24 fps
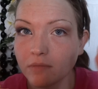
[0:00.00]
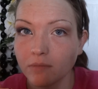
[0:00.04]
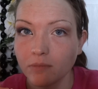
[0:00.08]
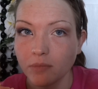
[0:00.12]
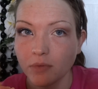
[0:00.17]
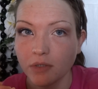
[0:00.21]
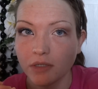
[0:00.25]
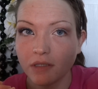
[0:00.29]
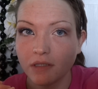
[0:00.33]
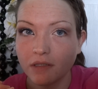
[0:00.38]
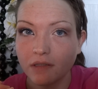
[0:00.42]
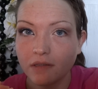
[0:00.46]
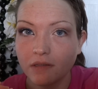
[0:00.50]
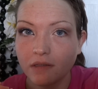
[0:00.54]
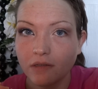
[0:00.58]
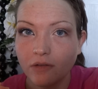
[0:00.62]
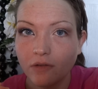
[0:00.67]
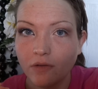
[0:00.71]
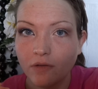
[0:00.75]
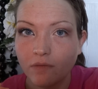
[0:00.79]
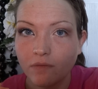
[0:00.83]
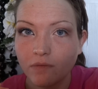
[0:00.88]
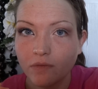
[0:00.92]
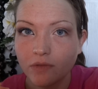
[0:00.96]
bring this
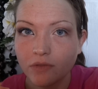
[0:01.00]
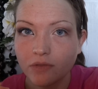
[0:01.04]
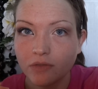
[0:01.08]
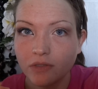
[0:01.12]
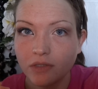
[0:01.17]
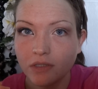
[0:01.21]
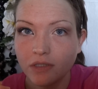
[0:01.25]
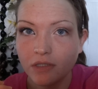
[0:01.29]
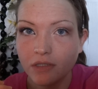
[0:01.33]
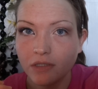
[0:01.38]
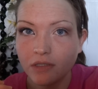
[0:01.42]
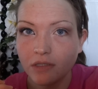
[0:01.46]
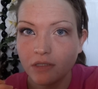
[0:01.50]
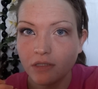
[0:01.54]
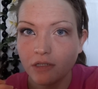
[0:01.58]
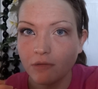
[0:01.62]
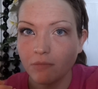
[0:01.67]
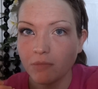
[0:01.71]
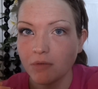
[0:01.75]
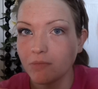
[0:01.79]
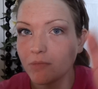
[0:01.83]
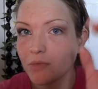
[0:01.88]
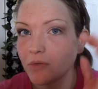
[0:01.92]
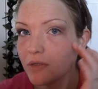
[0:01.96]
over just a little
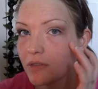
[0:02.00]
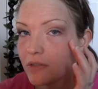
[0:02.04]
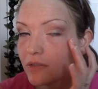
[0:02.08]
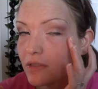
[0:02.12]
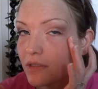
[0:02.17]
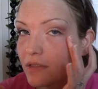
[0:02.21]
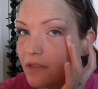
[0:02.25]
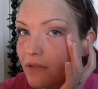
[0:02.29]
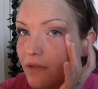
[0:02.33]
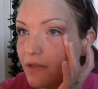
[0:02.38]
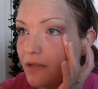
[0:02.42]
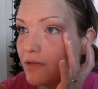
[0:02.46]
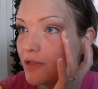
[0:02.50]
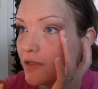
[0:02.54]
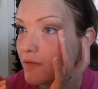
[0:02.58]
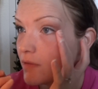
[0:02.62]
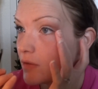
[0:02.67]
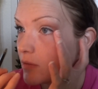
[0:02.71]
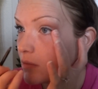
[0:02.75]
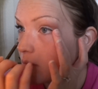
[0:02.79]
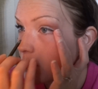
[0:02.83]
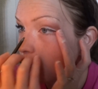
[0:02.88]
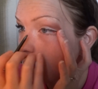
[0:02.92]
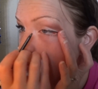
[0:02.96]
bit more, just so I don't
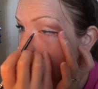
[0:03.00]
have to.